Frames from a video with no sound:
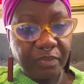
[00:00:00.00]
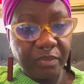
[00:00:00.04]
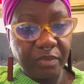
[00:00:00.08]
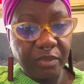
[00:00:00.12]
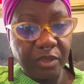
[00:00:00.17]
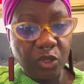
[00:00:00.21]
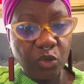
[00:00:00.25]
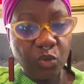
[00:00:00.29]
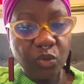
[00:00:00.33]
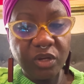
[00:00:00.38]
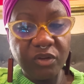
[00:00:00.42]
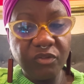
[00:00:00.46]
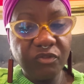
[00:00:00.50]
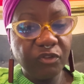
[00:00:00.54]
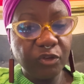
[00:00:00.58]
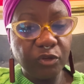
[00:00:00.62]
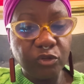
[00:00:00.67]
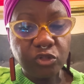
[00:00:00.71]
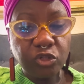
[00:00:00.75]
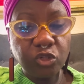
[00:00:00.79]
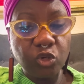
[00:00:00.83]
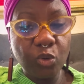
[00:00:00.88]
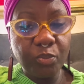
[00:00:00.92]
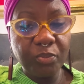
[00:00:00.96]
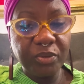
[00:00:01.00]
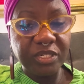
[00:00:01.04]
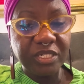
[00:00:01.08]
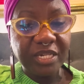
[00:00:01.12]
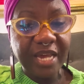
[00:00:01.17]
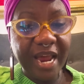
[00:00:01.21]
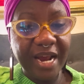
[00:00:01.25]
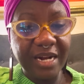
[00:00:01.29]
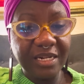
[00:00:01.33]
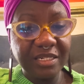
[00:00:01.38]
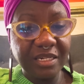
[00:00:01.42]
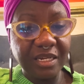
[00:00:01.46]
You can feel so
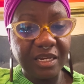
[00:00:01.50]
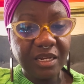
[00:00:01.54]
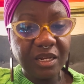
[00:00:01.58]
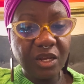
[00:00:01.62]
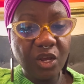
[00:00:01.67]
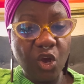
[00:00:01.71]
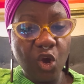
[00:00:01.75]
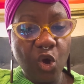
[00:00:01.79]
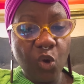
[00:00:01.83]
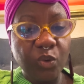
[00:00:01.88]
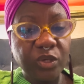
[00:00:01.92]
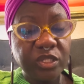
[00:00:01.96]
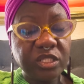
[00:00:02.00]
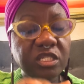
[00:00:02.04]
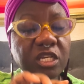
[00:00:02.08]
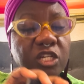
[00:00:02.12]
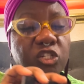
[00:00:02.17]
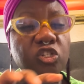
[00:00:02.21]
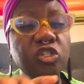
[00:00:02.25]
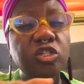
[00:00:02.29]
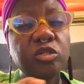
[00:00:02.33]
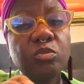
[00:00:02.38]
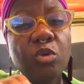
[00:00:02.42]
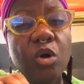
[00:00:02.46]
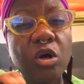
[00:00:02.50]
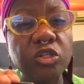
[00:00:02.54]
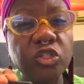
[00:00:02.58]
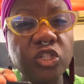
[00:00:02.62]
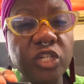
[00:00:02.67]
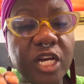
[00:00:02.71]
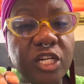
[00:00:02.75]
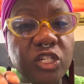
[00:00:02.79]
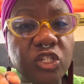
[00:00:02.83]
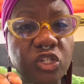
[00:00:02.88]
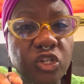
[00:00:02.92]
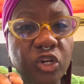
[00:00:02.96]
protected with such a small
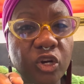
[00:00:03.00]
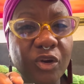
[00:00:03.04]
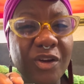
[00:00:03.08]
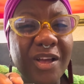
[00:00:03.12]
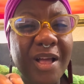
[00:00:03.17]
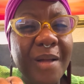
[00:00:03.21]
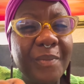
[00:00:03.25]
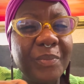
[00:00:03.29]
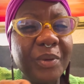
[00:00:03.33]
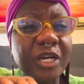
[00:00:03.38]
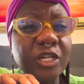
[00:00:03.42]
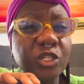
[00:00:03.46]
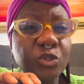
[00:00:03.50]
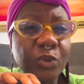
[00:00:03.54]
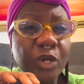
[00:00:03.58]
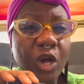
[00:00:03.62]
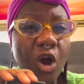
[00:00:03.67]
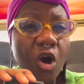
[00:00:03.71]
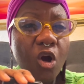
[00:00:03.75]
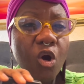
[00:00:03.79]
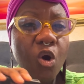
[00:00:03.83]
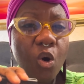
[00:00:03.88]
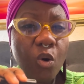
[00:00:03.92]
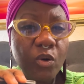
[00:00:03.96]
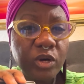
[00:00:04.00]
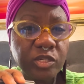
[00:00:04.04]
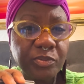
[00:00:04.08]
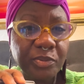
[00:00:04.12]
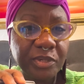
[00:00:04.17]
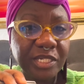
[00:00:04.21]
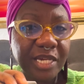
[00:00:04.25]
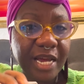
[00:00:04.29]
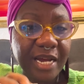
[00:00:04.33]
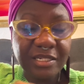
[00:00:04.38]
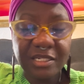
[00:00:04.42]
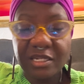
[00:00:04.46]
gesture because we are always
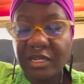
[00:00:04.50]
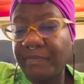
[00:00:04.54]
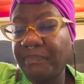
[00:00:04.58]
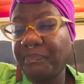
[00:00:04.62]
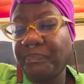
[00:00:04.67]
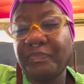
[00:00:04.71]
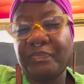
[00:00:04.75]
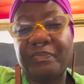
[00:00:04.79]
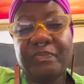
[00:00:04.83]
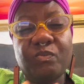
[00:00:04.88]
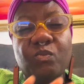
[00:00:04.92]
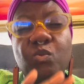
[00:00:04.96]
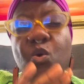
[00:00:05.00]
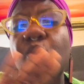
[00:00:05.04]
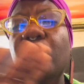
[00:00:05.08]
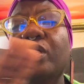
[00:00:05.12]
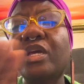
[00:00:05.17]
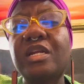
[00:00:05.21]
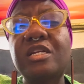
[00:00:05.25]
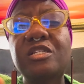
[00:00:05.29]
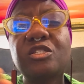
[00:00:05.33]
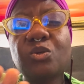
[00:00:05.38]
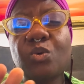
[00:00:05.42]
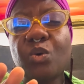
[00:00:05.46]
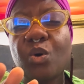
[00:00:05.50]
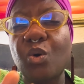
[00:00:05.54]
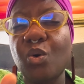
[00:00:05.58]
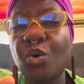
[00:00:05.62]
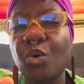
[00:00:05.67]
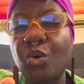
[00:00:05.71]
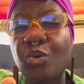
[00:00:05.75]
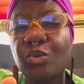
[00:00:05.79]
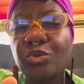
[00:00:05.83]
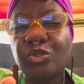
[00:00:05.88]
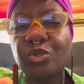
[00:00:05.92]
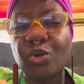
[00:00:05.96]
protected. I won't get into a
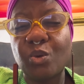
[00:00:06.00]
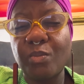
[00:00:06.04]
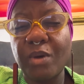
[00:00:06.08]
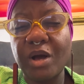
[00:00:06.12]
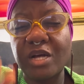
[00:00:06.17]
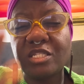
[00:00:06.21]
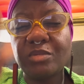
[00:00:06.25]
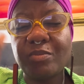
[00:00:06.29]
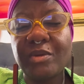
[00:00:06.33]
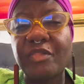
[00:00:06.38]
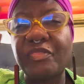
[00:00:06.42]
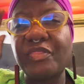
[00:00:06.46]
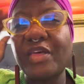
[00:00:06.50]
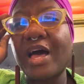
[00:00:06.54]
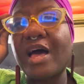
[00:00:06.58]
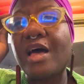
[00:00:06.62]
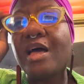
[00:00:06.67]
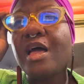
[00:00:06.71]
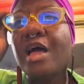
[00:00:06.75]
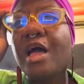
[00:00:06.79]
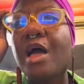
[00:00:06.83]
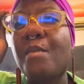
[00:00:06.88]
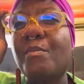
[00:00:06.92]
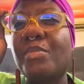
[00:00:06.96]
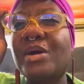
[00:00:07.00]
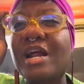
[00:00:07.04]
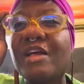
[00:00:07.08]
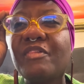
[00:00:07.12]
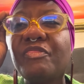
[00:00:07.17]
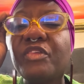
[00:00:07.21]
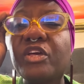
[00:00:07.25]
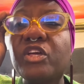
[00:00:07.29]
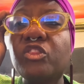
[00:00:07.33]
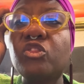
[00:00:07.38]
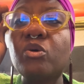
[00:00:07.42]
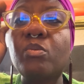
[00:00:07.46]
whole soapbox about that. But I
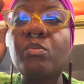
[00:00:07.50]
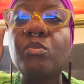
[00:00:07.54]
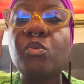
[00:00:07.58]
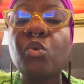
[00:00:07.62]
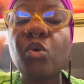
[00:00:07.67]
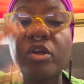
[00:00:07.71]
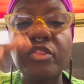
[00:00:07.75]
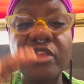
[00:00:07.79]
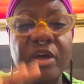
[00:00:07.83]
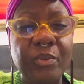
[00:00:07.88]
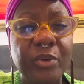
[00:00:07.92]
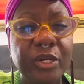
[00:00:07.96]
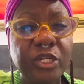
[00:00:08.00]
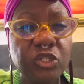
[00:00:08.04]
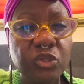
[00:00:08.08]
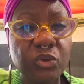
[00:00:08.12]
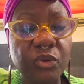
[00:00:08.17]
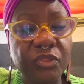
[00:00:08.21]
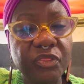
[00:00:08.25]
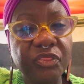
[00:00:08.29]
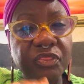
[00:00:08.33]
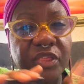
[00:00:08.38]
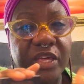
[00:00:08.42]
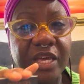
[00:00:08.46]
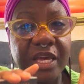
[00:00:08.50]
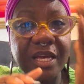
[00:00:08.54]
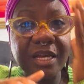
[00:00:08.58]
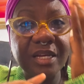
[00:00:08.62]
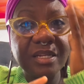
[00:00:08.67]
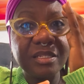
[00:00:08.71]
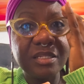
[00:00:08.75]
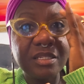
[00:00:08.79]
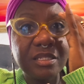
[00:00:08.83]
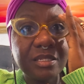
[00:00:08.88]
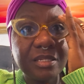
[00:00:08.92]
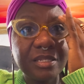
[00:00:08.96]
think the more that we do
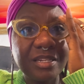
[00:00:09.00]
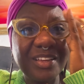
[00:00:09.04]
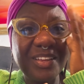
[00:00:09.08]
things